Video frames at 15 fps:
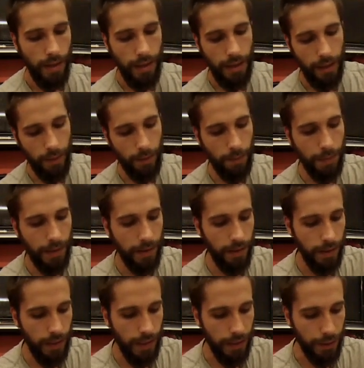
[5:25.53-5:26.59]
Here will be
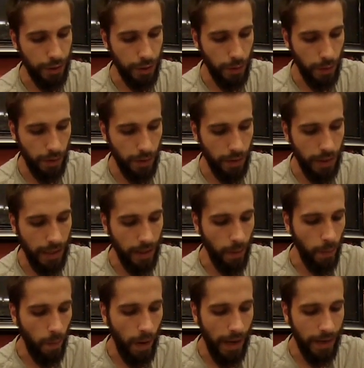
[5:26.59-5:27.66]
the shorter, kind
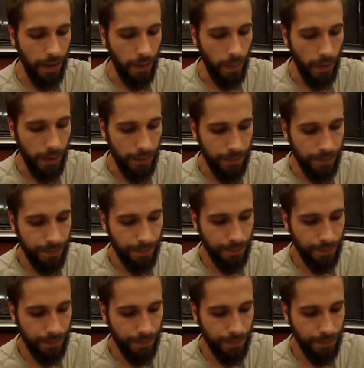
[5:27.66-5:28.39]
of wider one.